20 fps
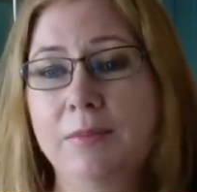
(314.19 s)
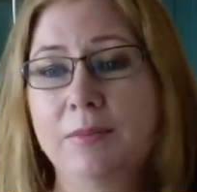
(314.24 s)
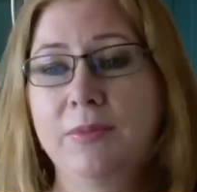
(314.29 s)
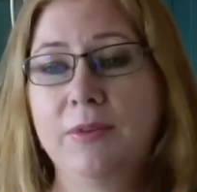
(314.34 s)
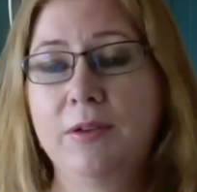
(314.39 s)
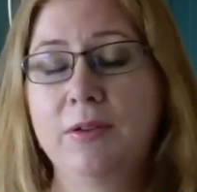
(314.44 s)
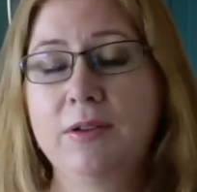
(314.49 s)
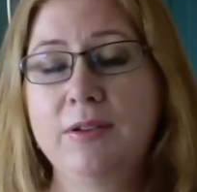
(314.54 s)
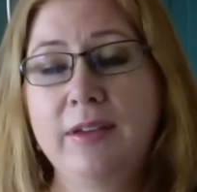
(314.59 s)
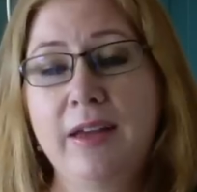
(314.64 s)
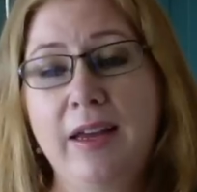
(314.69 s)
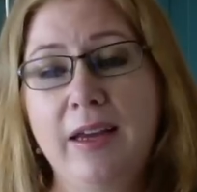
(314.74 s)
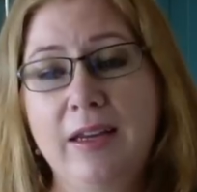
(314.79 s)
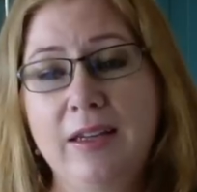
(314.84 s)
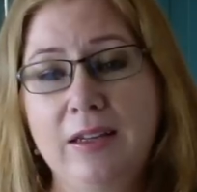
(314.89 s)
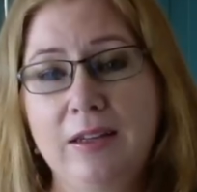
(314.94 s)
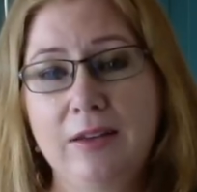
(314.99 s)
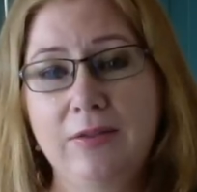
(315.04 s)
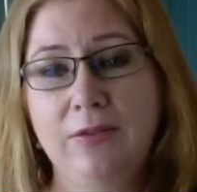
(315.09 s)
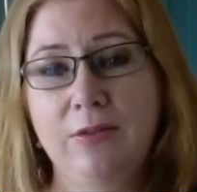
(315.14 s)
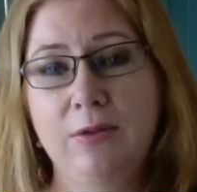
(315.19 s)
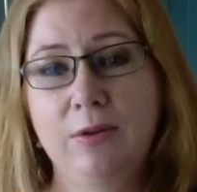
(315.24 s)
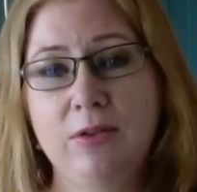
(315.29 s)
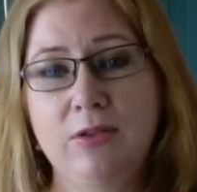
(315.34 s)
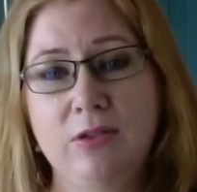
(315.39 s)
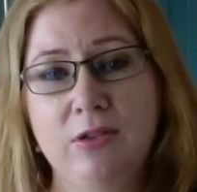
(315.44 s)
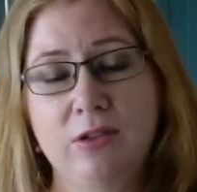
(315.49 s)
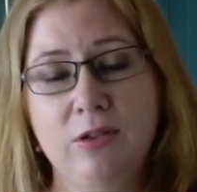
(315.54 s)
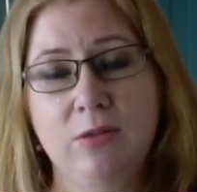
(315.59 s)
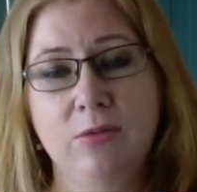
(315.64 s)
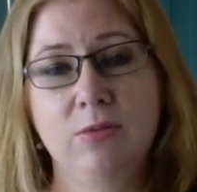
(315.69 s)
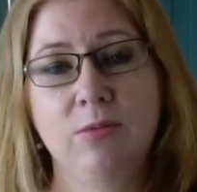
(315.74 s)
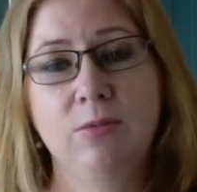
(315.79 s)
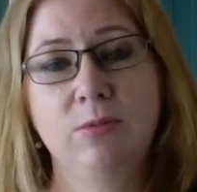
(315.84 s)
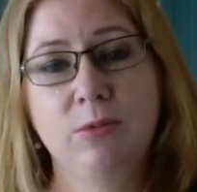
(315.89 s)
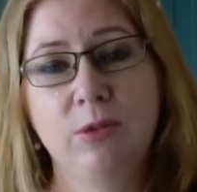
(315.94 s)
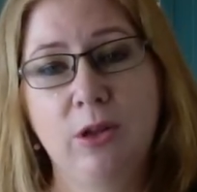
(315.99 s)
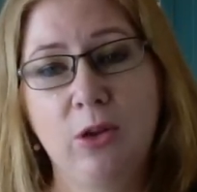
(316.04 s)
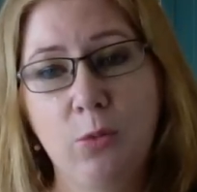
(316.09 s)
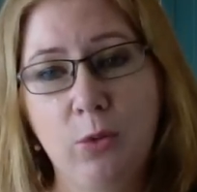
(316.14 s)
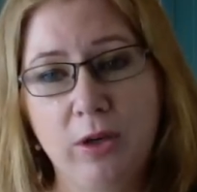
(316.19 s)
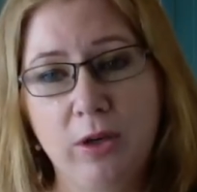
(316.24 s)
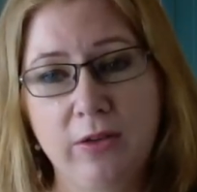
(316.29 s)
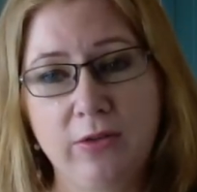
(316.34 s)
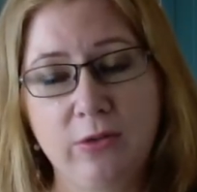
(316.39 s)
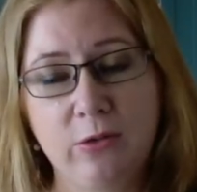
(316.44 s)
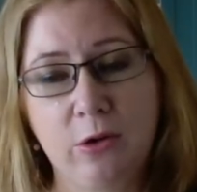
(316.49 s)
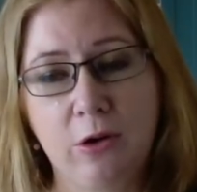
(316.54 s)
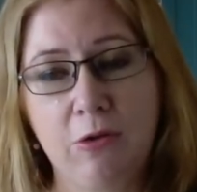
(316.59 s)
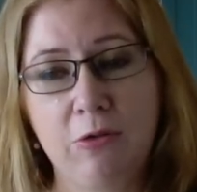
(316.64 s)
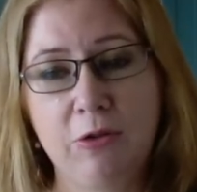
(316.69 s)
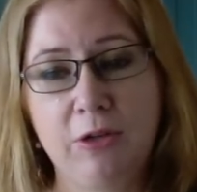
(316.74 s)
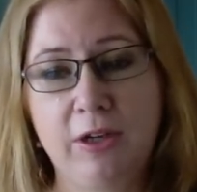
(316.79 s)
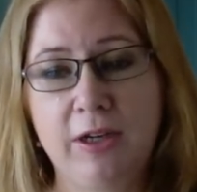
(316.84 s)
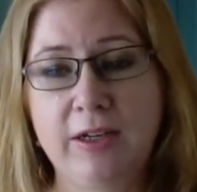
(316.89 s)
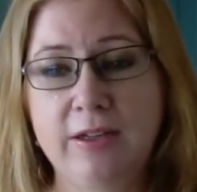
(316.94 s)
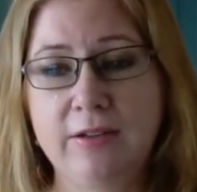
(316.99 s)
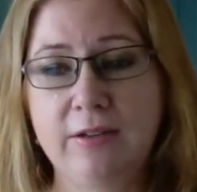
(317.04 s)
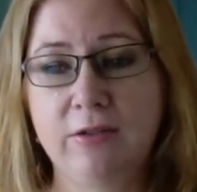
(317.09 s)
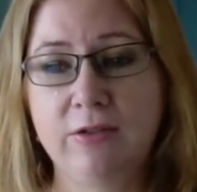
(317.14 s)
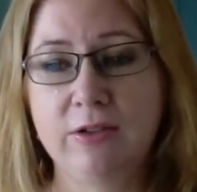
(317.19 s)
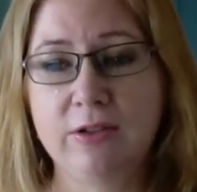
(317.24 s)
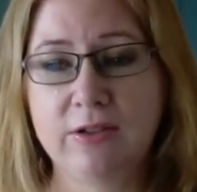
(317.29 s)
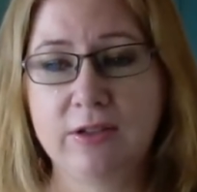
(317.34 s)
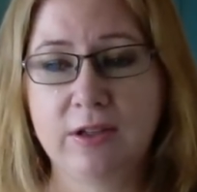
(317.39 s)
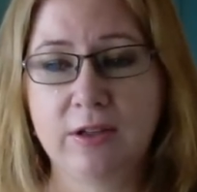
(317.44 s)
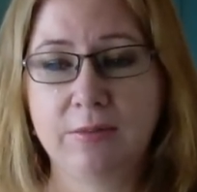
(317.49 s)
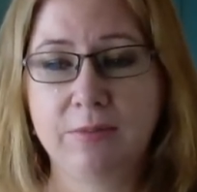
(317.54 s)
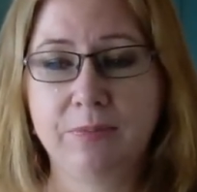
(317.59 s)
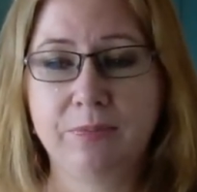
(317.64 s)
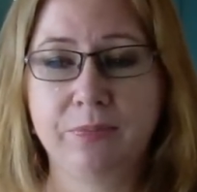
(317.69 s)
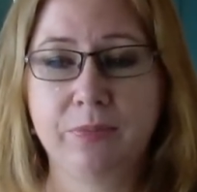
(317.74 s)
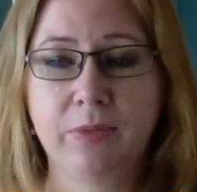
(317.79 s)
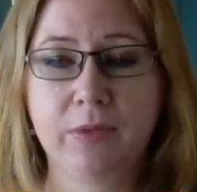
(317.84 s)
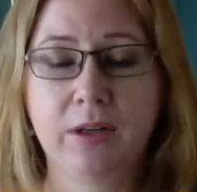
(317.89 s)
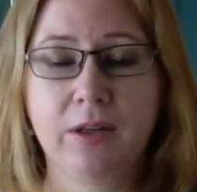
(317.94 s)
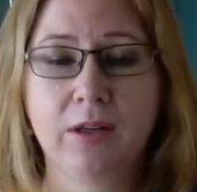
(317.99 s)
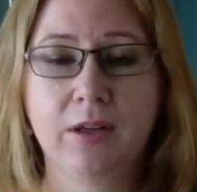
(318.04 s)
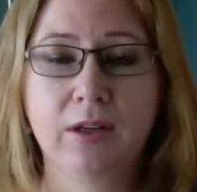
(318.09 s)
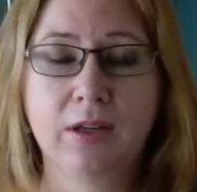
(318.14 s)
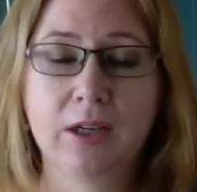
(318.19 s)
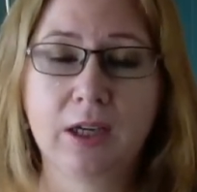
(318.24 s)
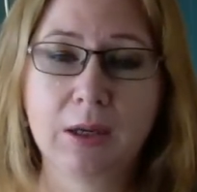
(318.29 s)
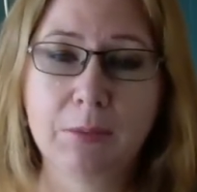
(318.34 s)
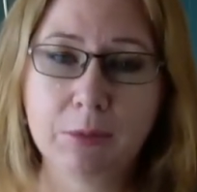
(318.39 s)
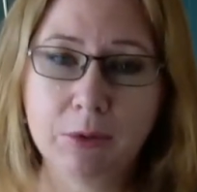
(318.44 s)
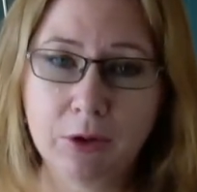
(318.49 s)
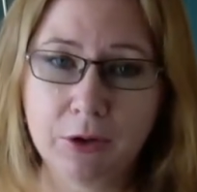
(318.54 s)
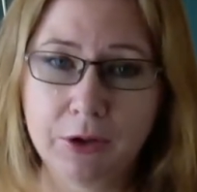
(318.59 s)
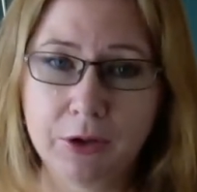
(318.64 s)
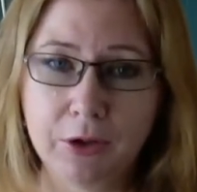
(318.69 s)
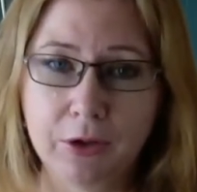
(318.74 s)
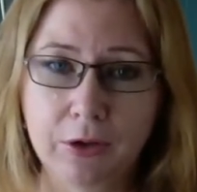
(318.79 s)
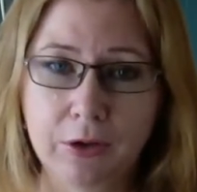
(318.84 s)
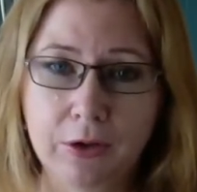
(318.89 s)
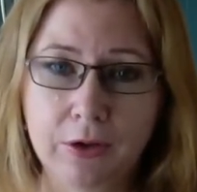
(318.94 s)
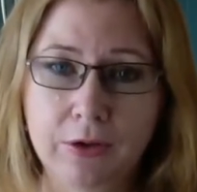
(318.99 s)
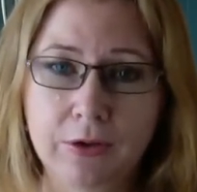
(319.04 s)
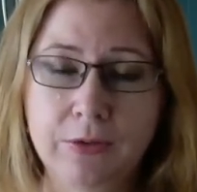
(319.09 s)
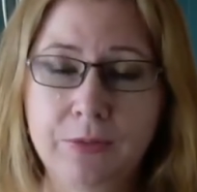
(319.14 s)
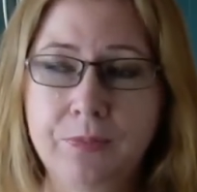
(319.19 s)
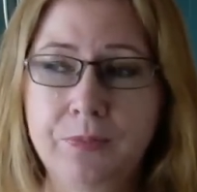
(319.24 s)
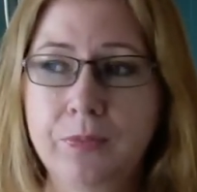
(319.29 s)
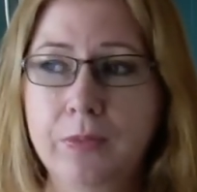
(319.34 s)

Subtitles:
So I'm just hanging in there for the rest of the, another week of school holidays, and I'll just keep plodding on.